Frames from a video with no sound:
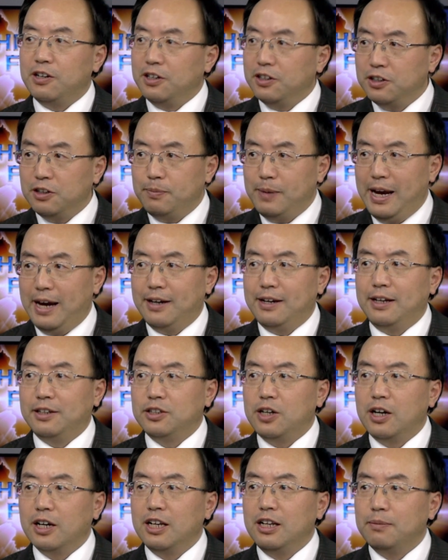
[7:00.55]
a little bit and
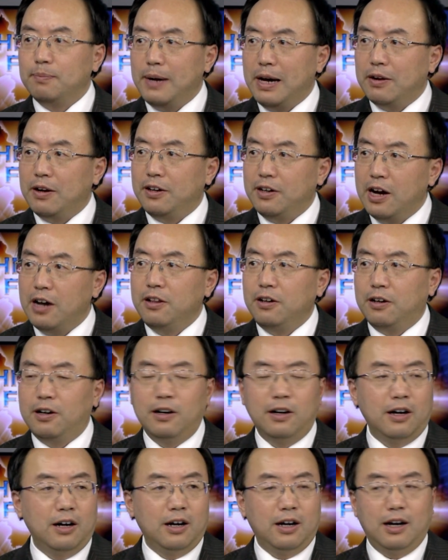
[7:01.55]
talking about another
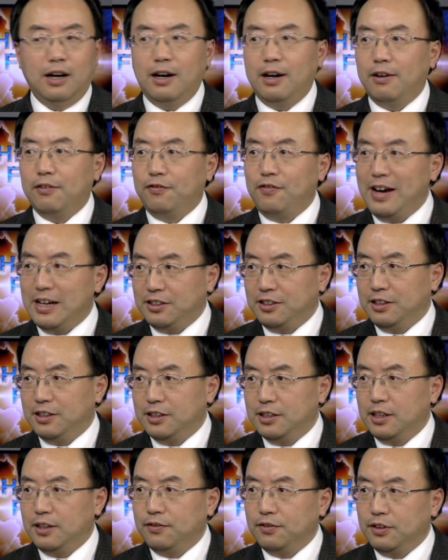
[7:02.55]

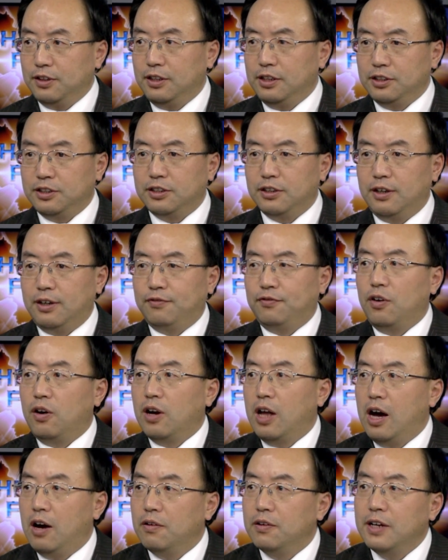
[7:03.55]
facet of this
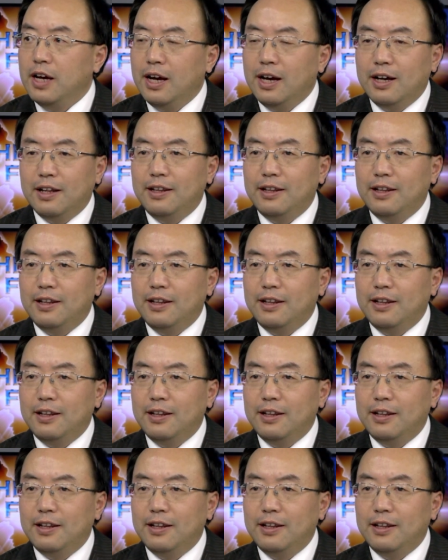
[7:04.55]
fallout,